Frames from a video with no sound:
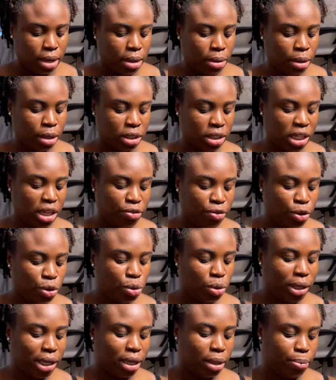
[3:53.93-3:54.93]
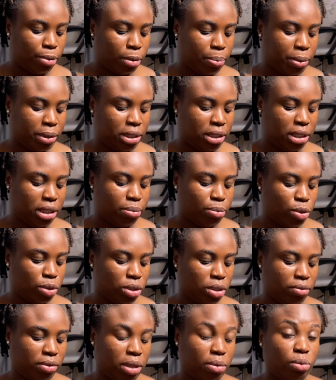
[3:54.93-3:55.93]
because if you do get a property,
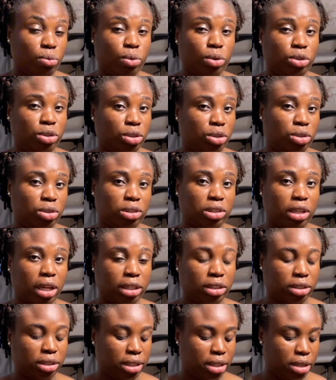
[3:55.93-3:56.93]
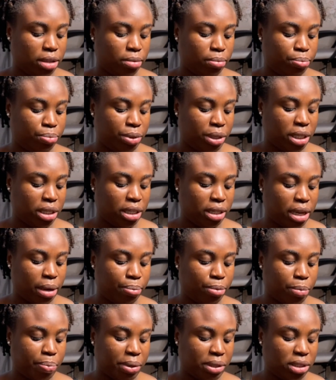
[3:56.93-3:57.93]
most of them will want you to start being in
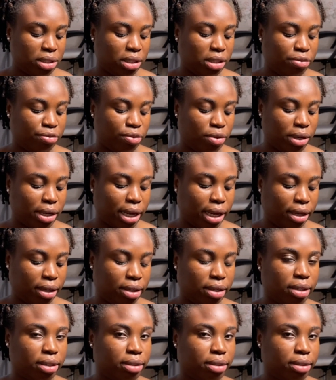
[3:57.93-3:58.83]
that property for like